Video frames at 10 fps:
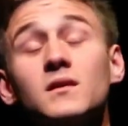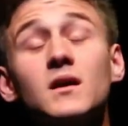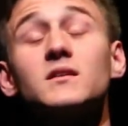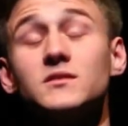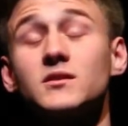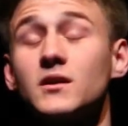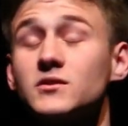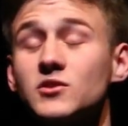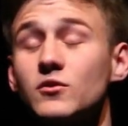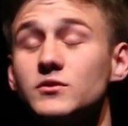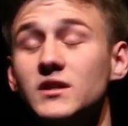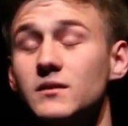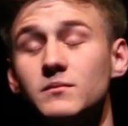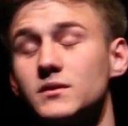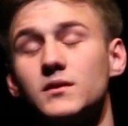is so
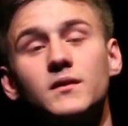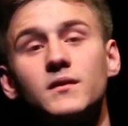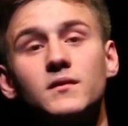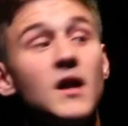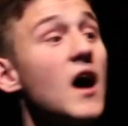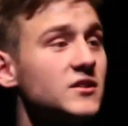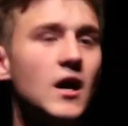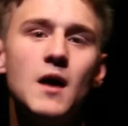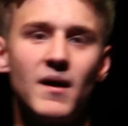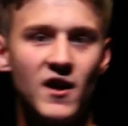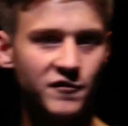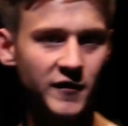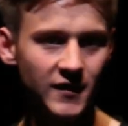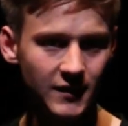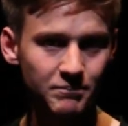deemed, not by our
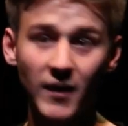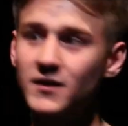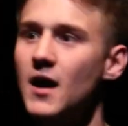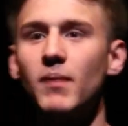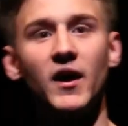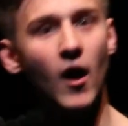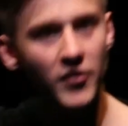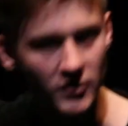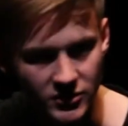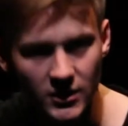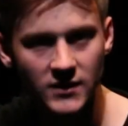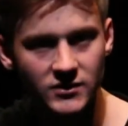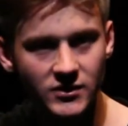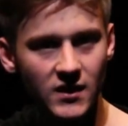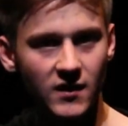feeling, but by others'
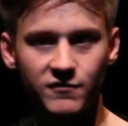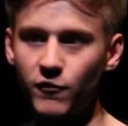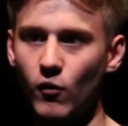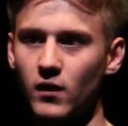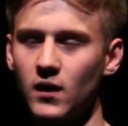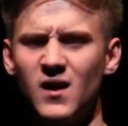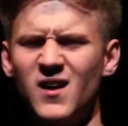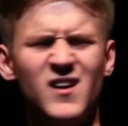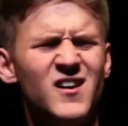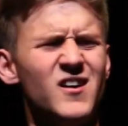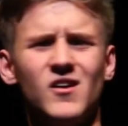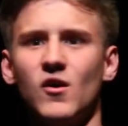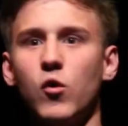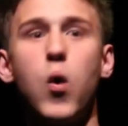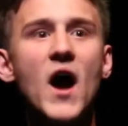seeing. For
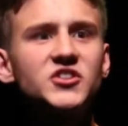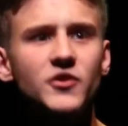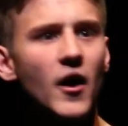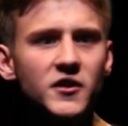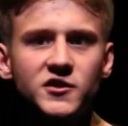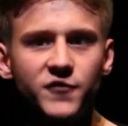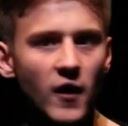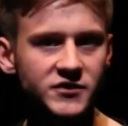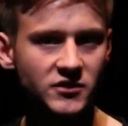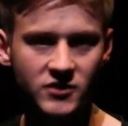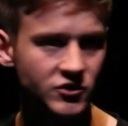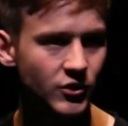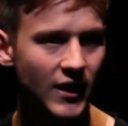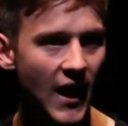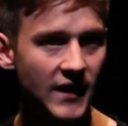why should others' false
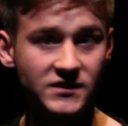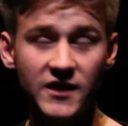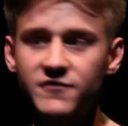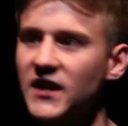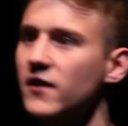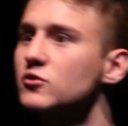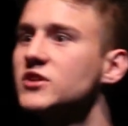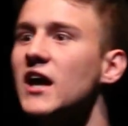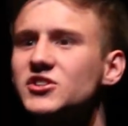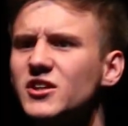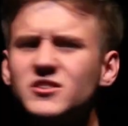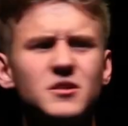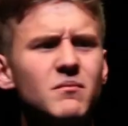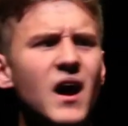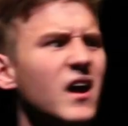adulterate eyes give salutation
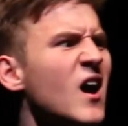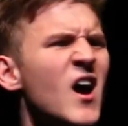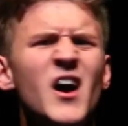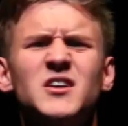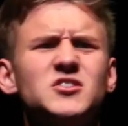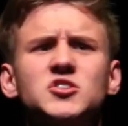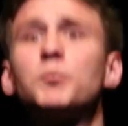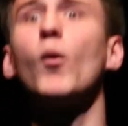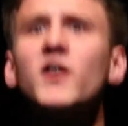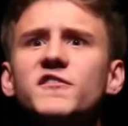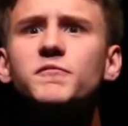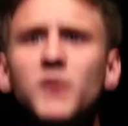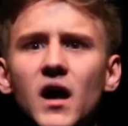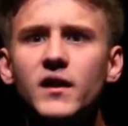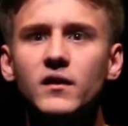to my sportive
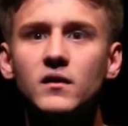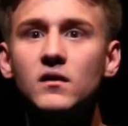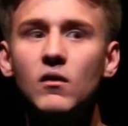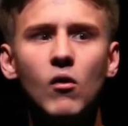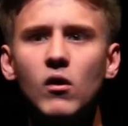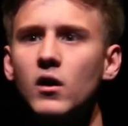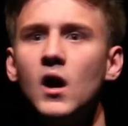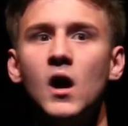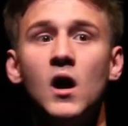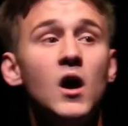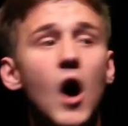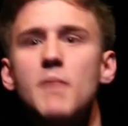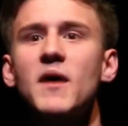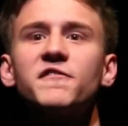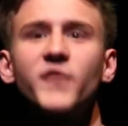blood, or
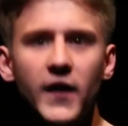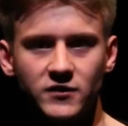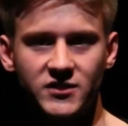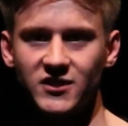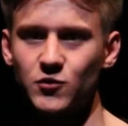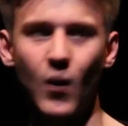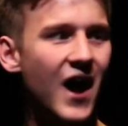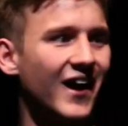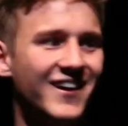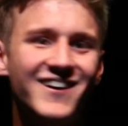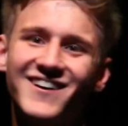on my frailties, why